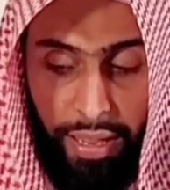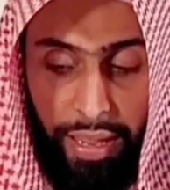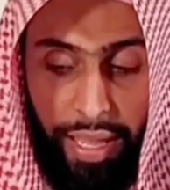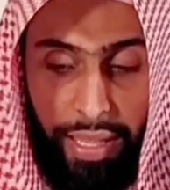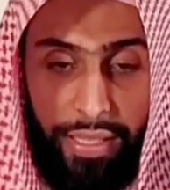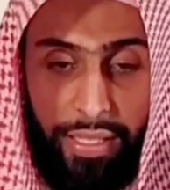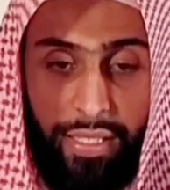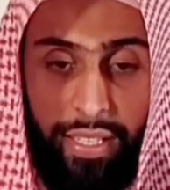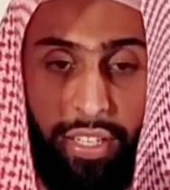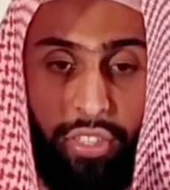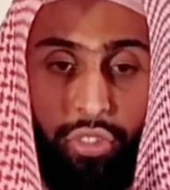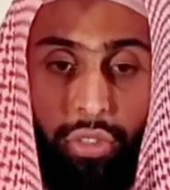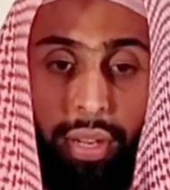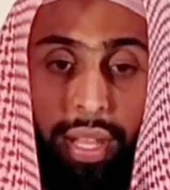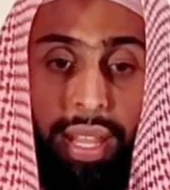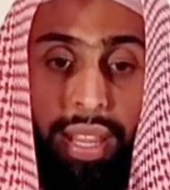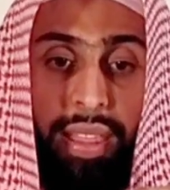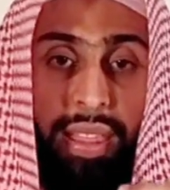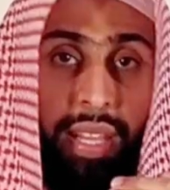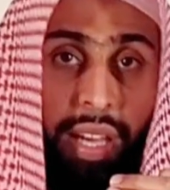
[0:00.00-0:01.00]
And there's actually
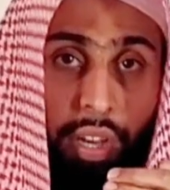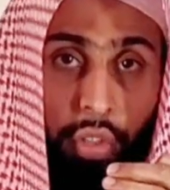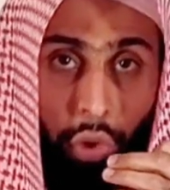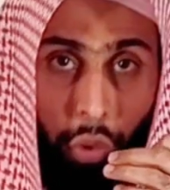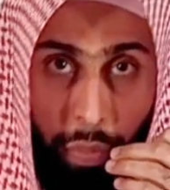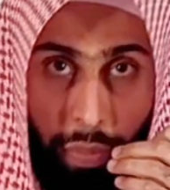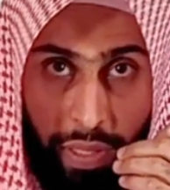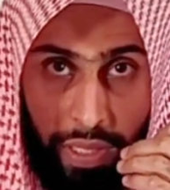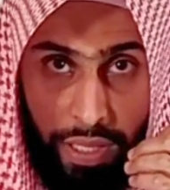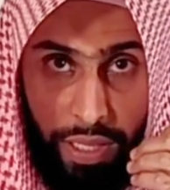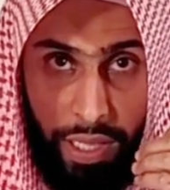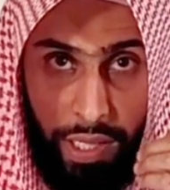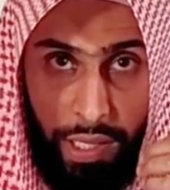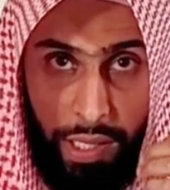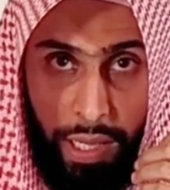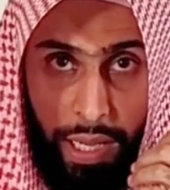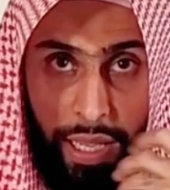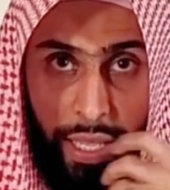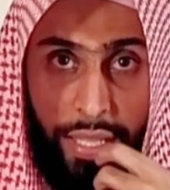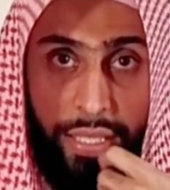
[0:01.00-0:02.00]
a third opinion.
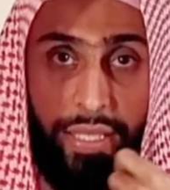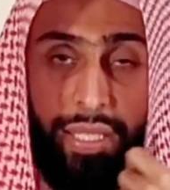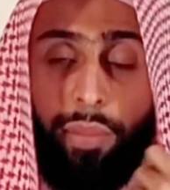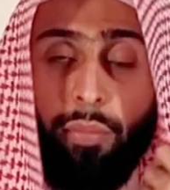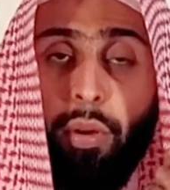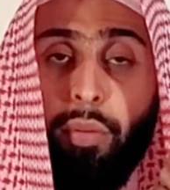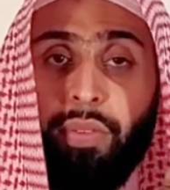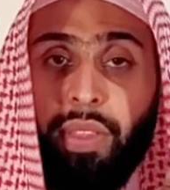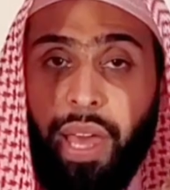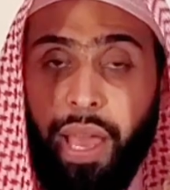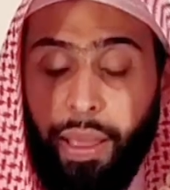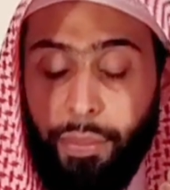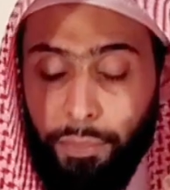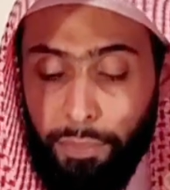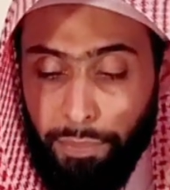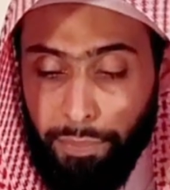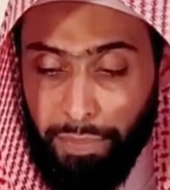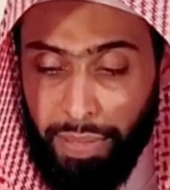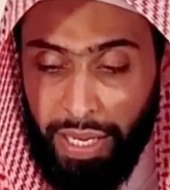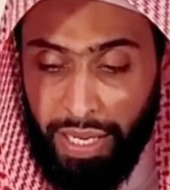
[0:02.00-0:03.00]
Some of the
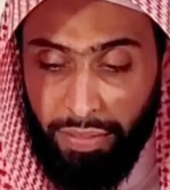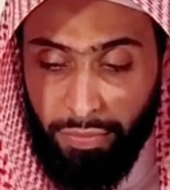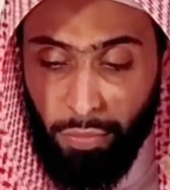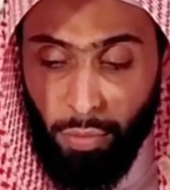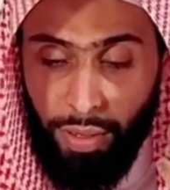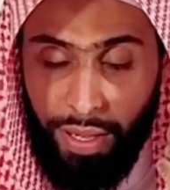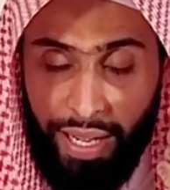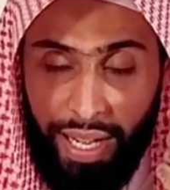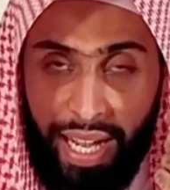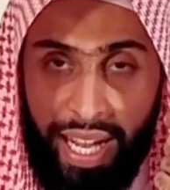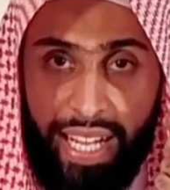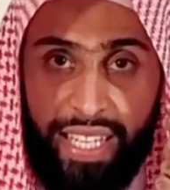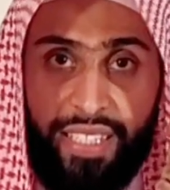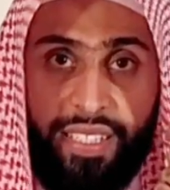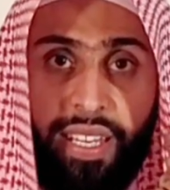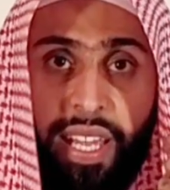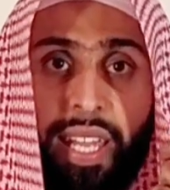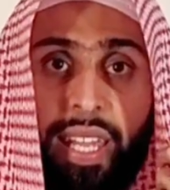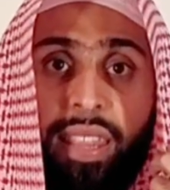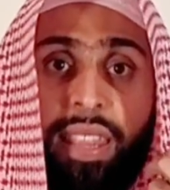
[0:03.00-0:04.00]
Hanbali fuqaha
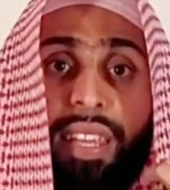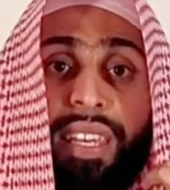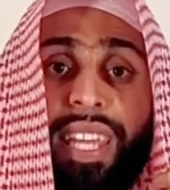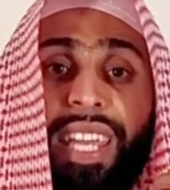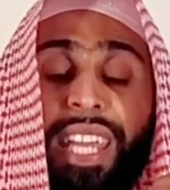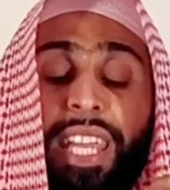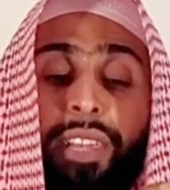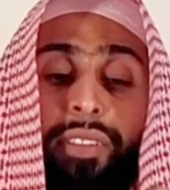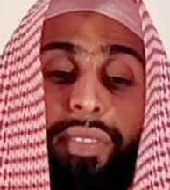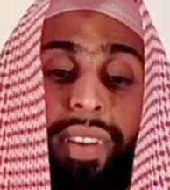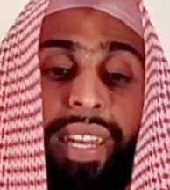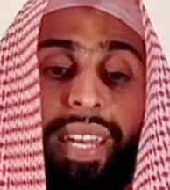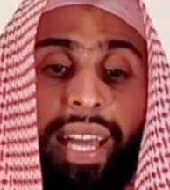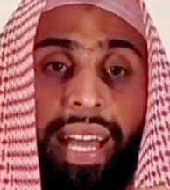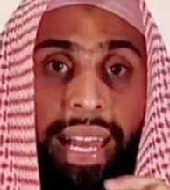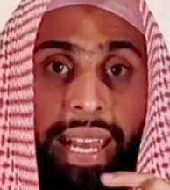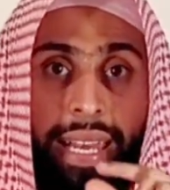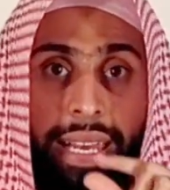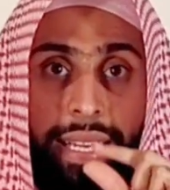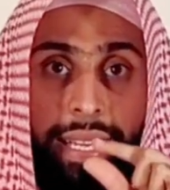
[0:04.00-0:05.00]
say that even
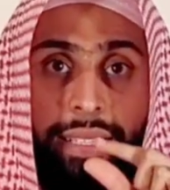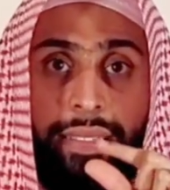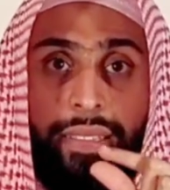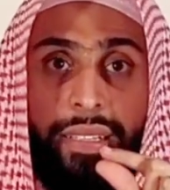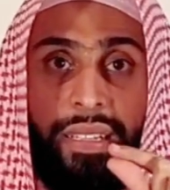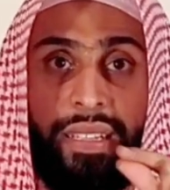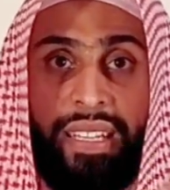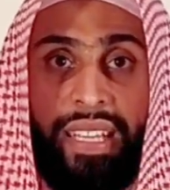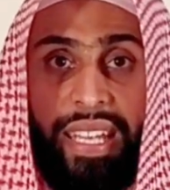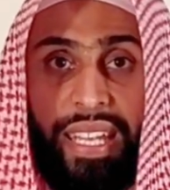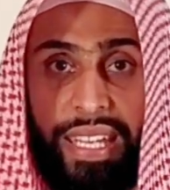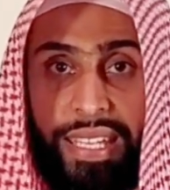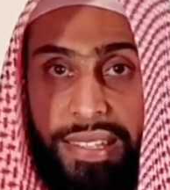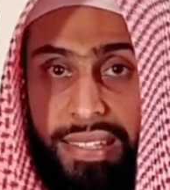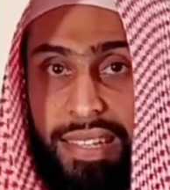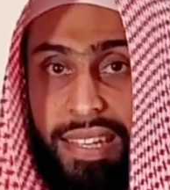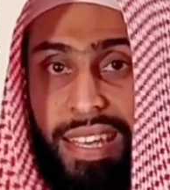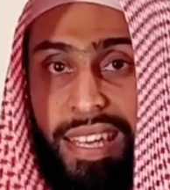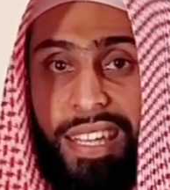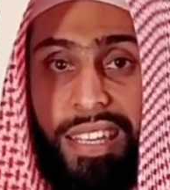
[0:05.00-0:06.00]
a little
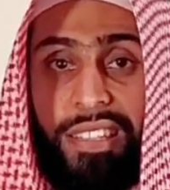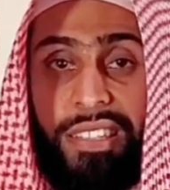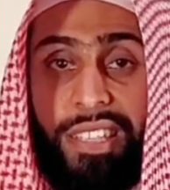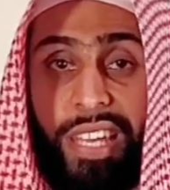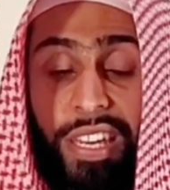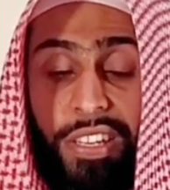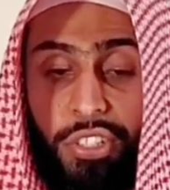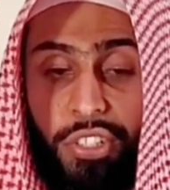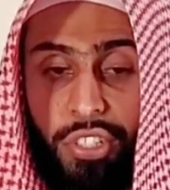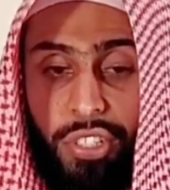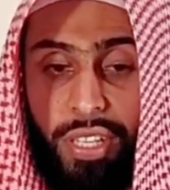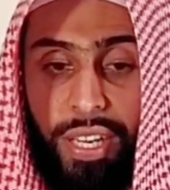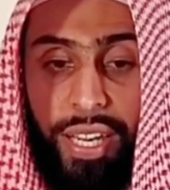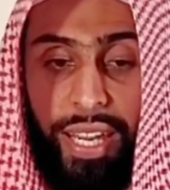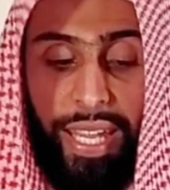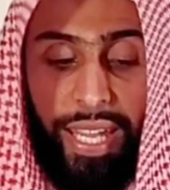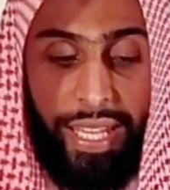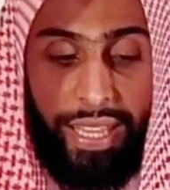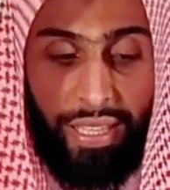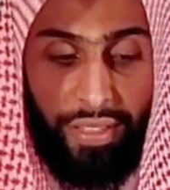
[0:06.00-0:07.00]
eating
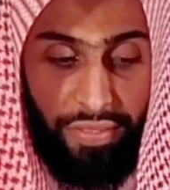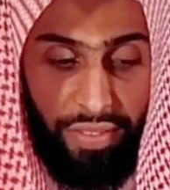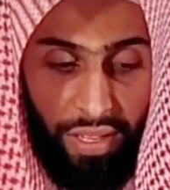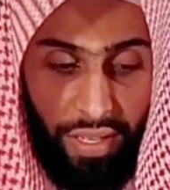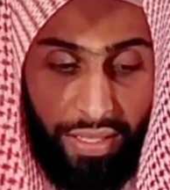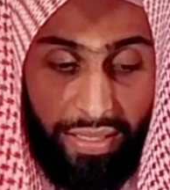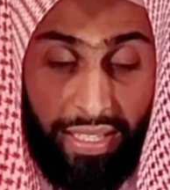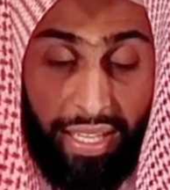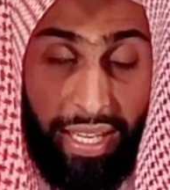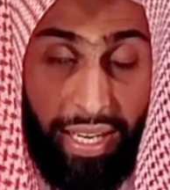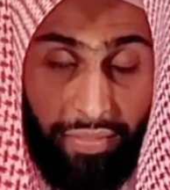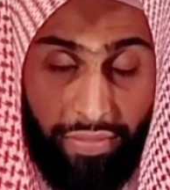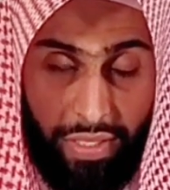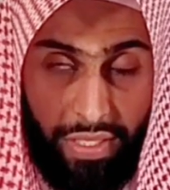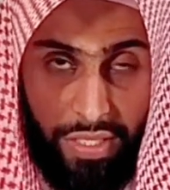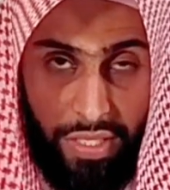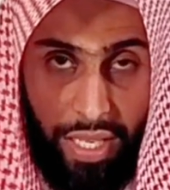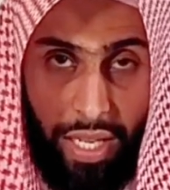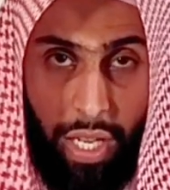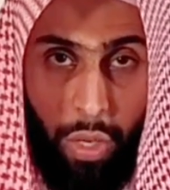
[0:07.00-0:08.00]
intentionally in the
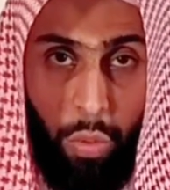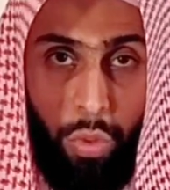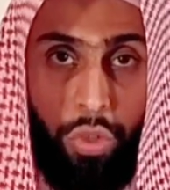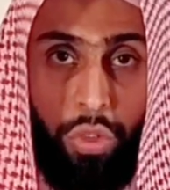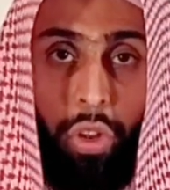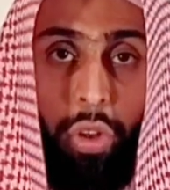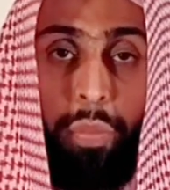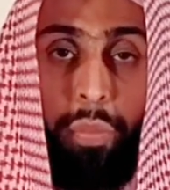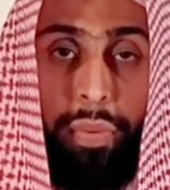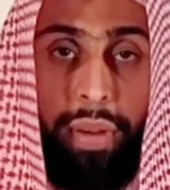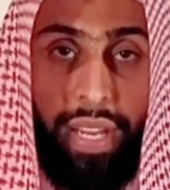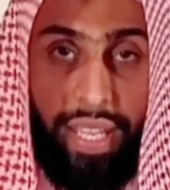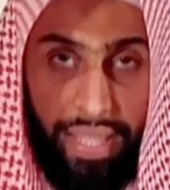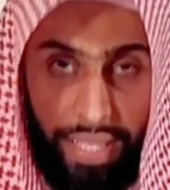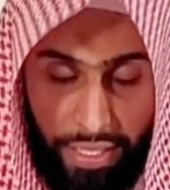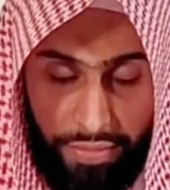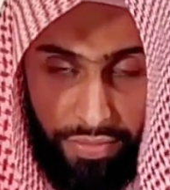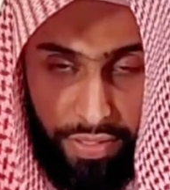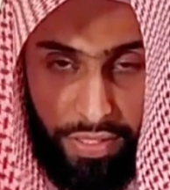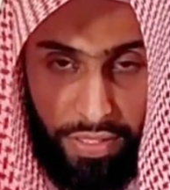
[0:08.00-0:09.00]
nafil salah would not break
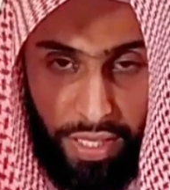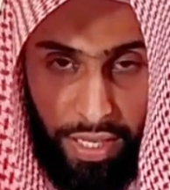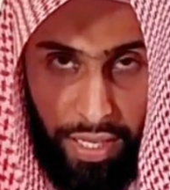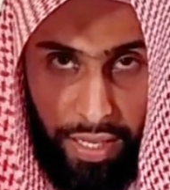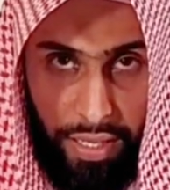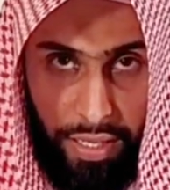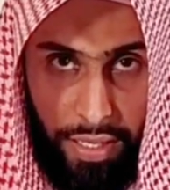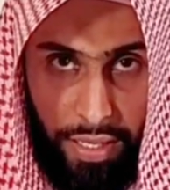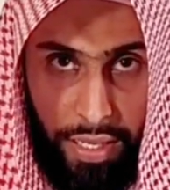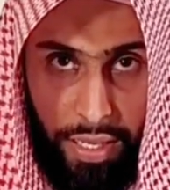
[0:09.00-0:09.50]
the nafil salah.